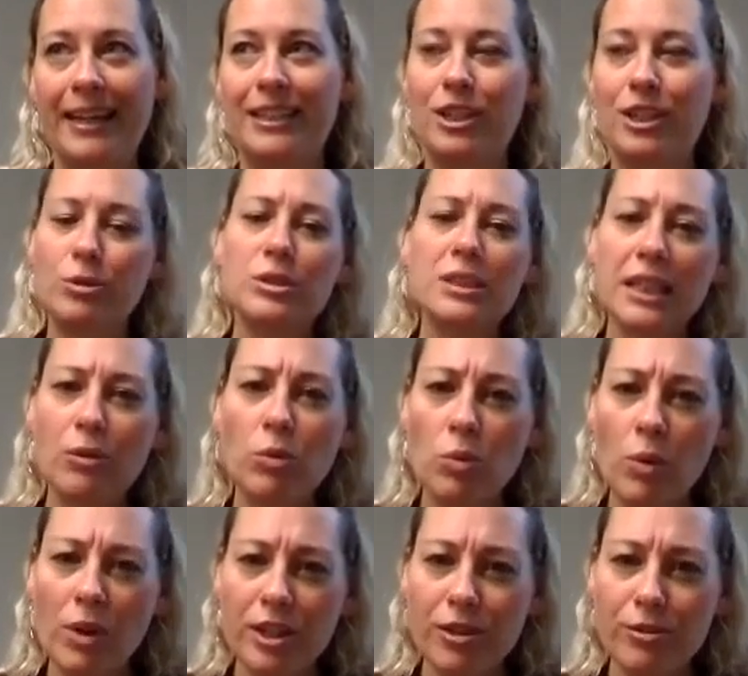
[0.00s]
she was like, well,
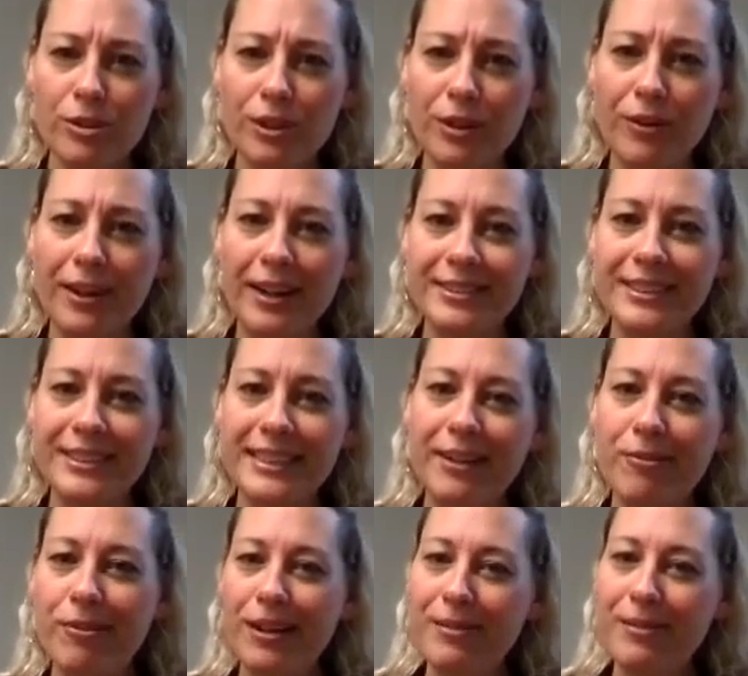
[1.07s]
what do you do? And I was like,
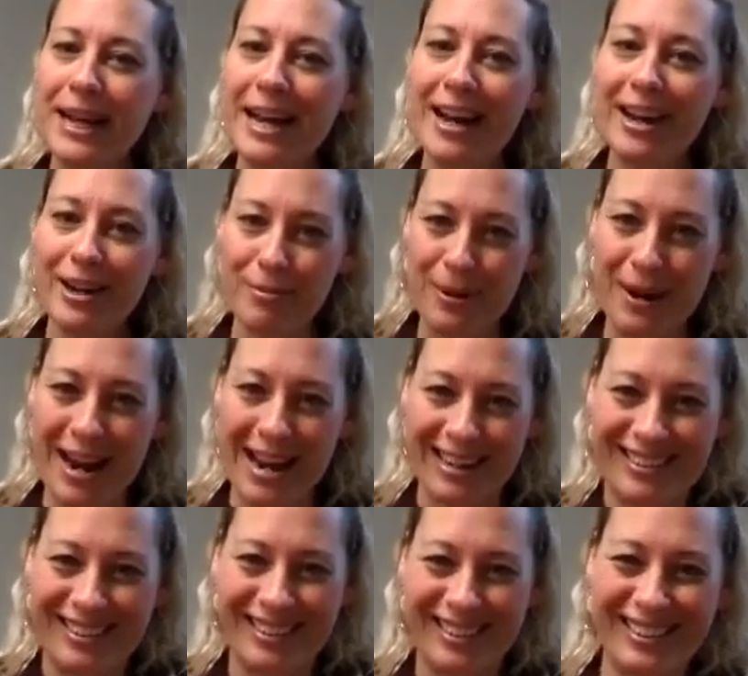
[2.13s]
well, I'm a
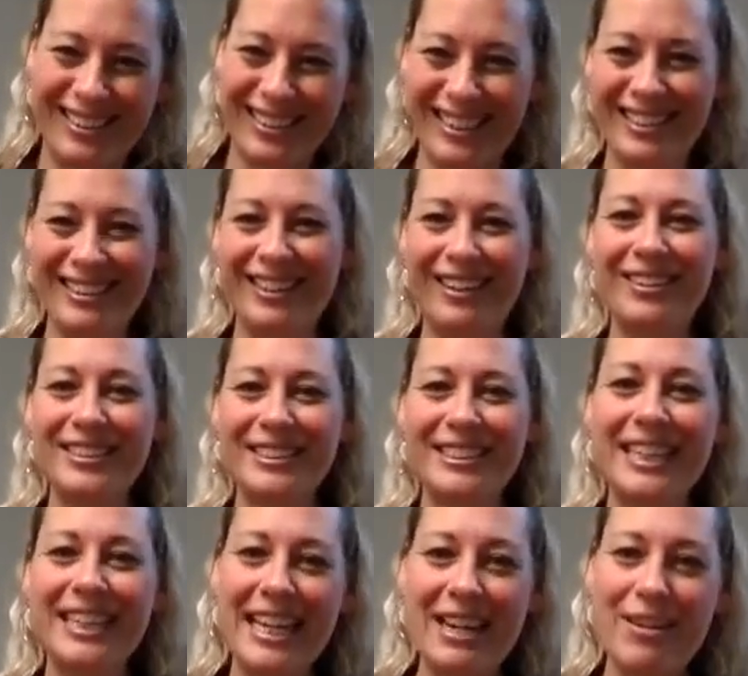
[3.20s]
chiropractor, you know. I was
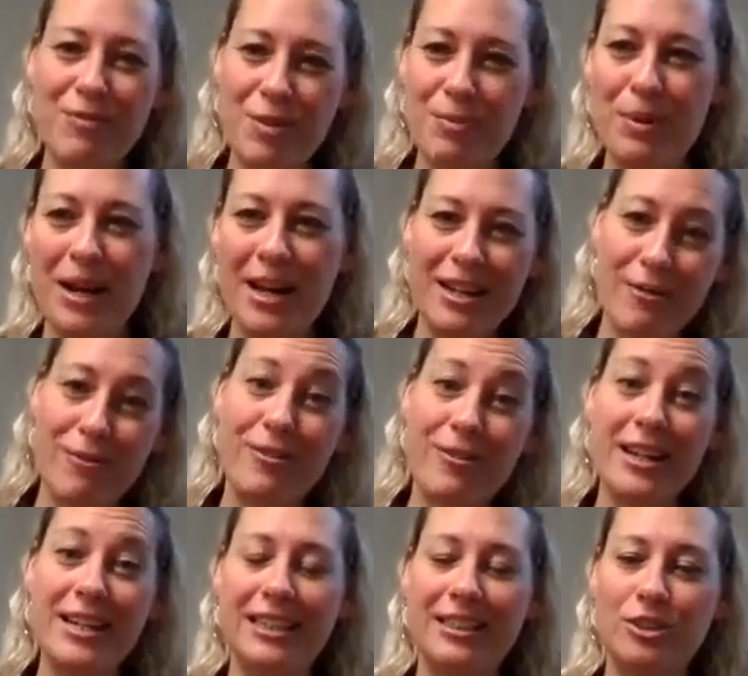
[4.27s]
like, give the body a
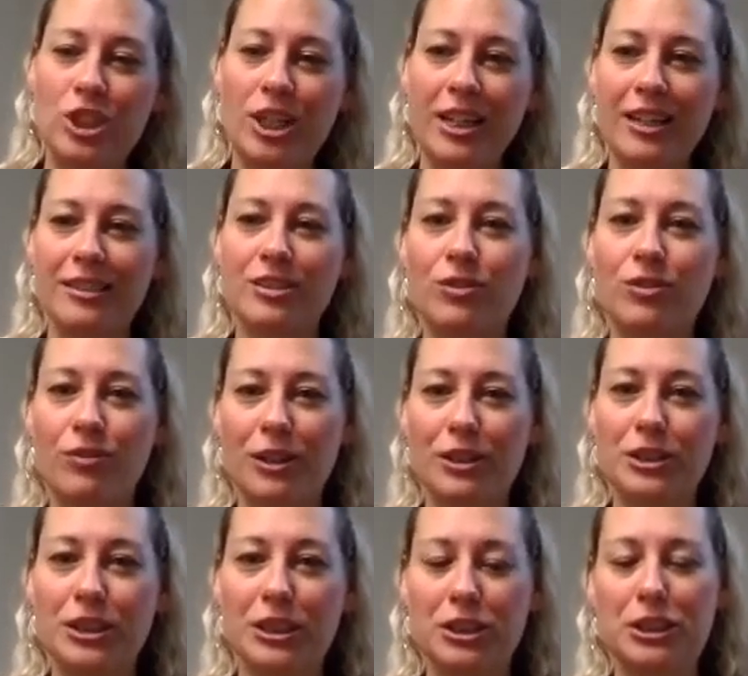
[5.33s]
fighting chance
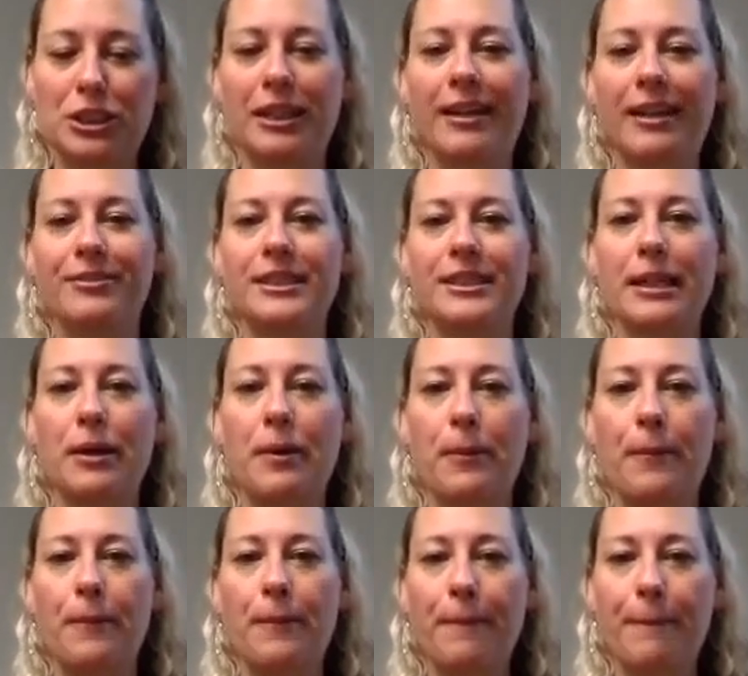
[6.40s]
first. And she kind of was like,
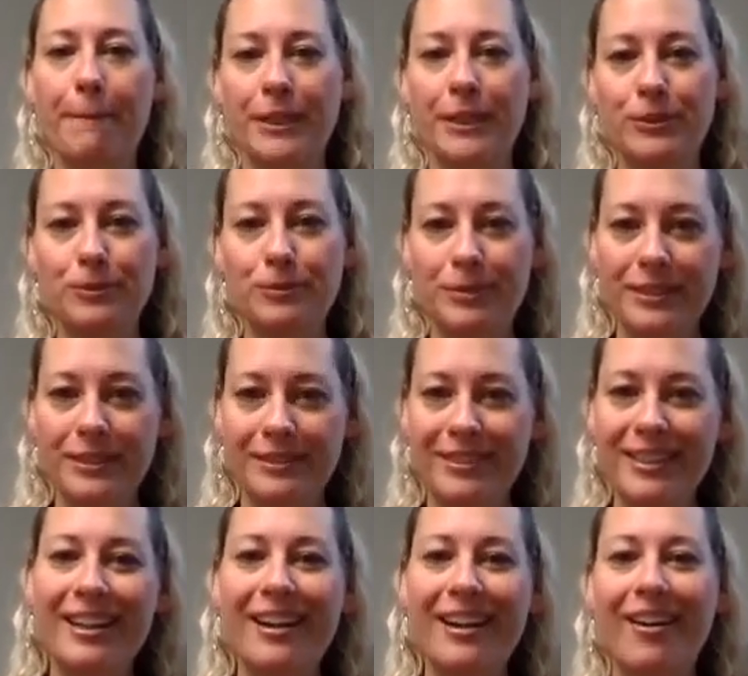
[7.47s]
oh, oops.
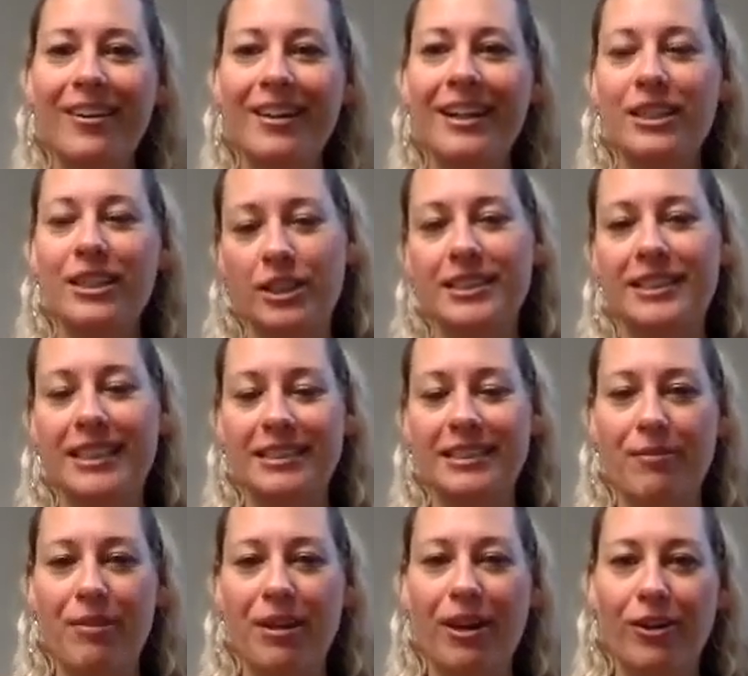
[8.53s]
You know, she had said
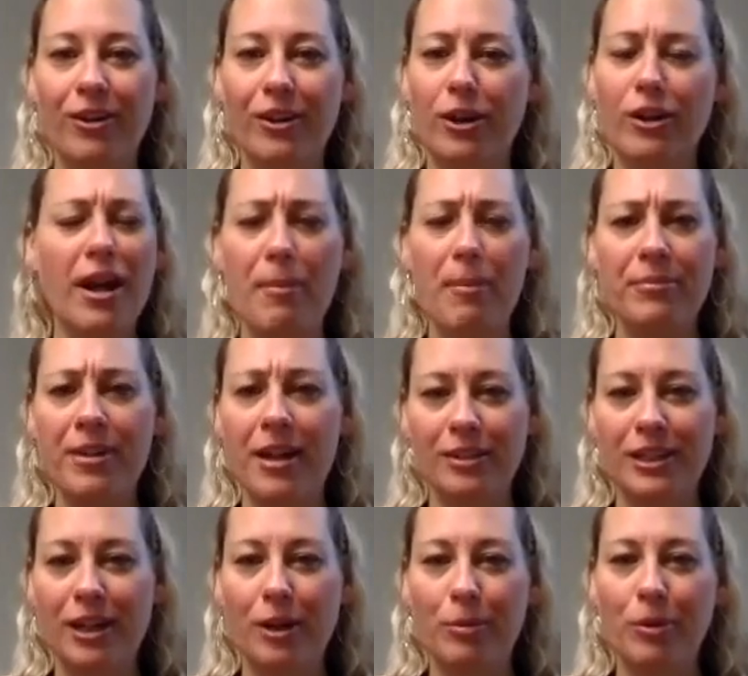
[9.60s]
something earlier, not
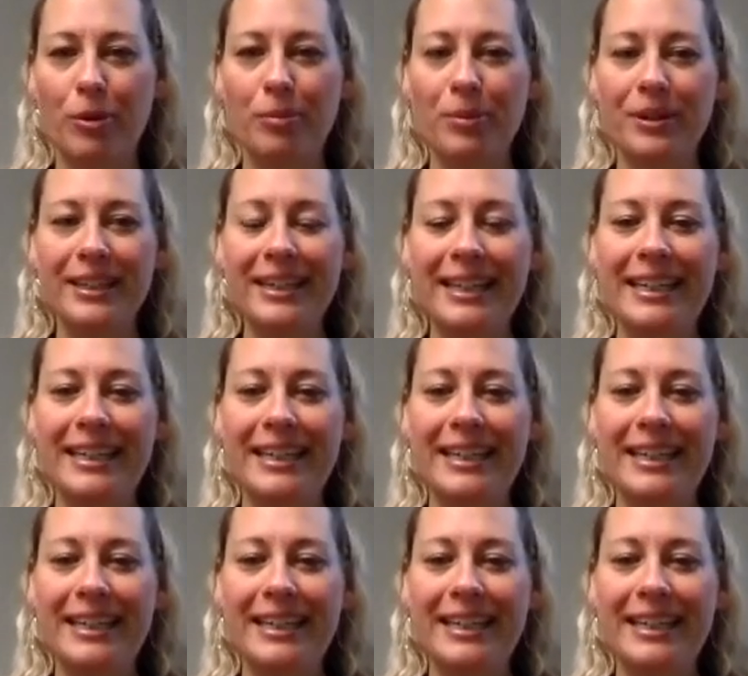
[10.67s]
terrible, but